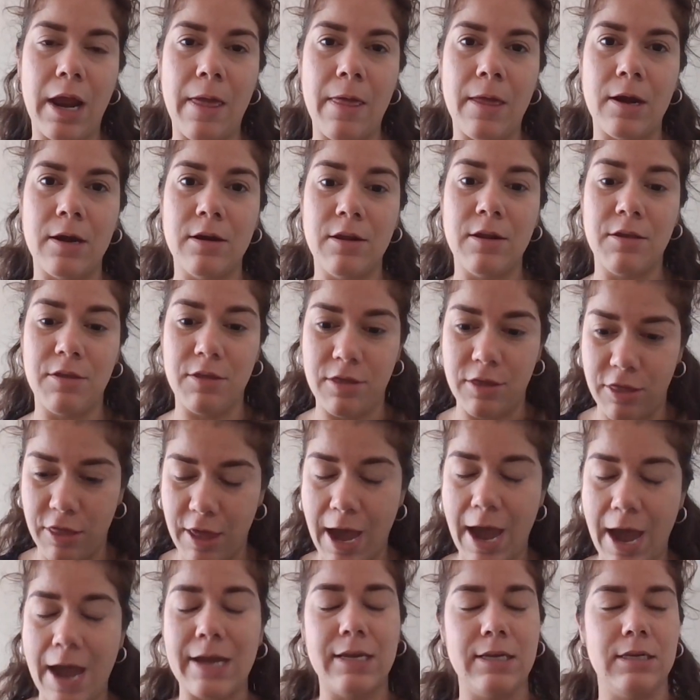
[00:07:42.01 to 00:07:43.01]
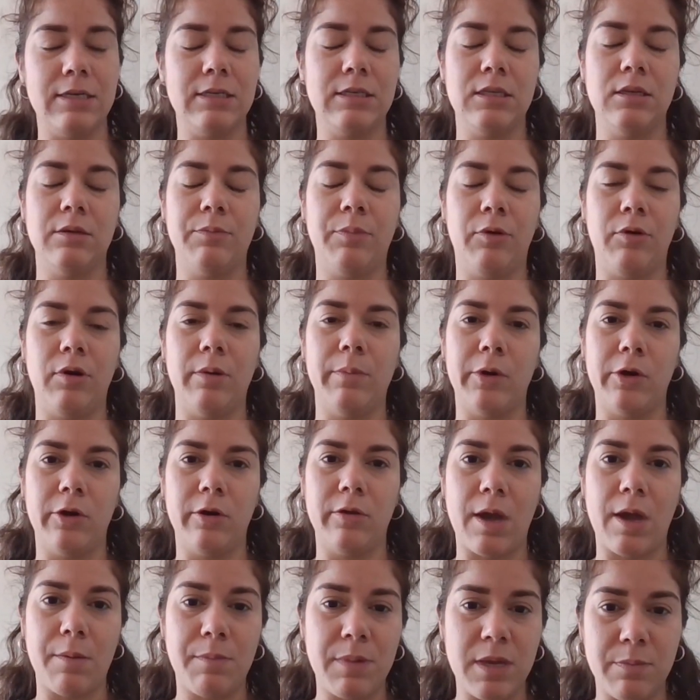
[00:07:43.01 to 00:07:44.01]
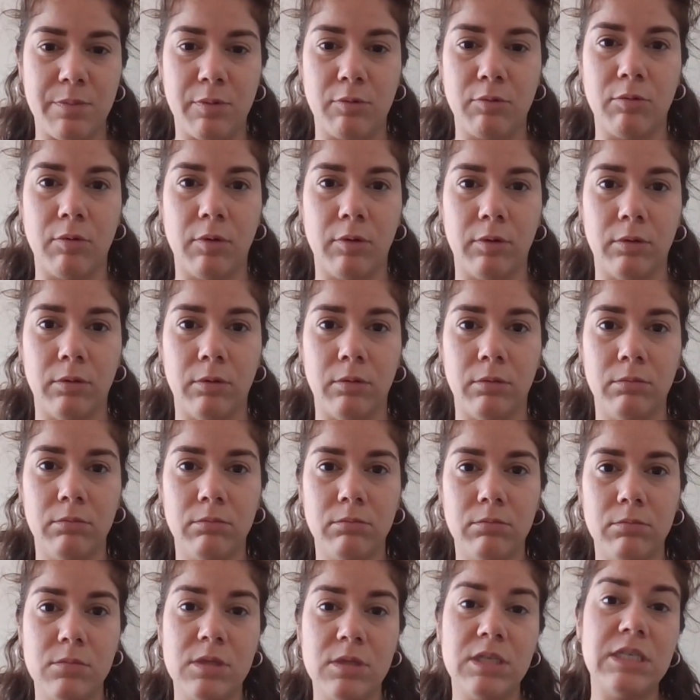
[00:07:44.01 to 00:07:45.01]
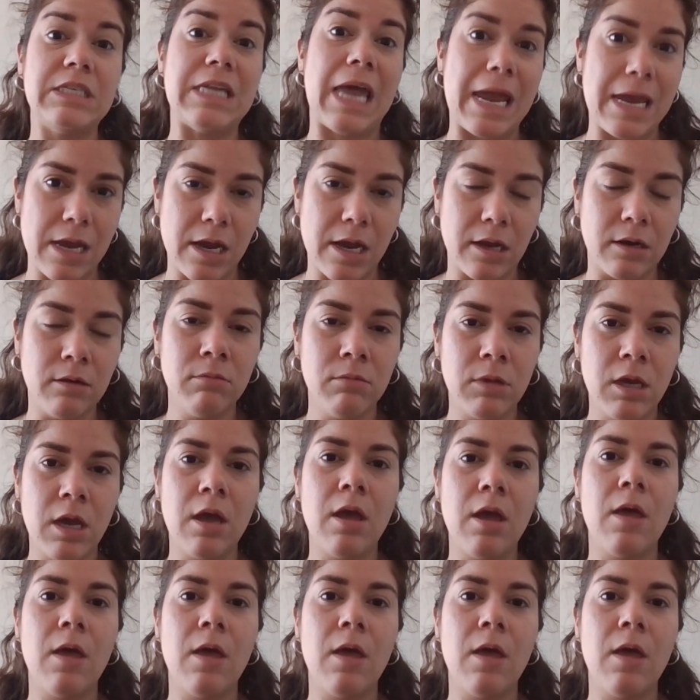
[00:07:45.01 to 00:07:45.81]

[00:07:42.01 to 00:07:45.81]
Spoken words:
And that is the perimeter that people will stay in.